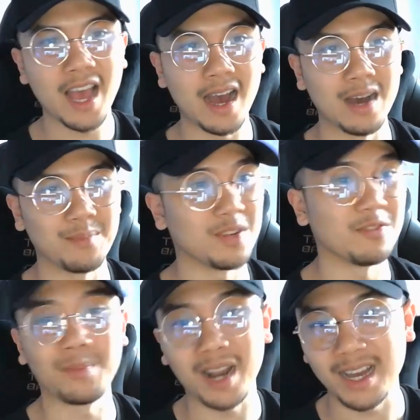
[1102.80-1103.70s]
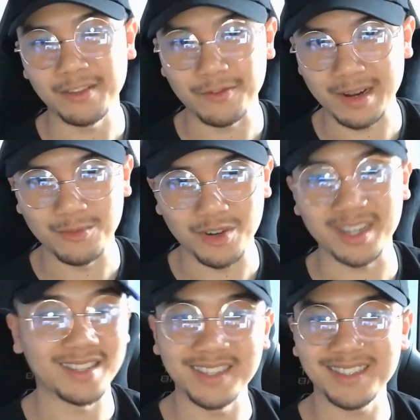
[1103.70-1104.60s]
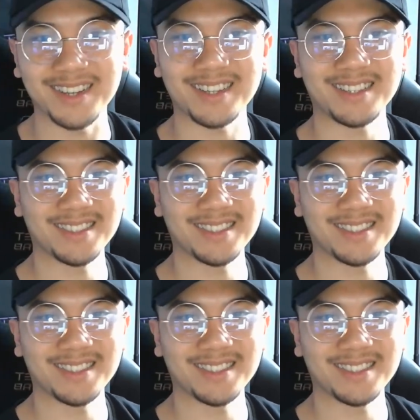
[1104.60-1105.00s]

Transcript: the reply framework, and things like that.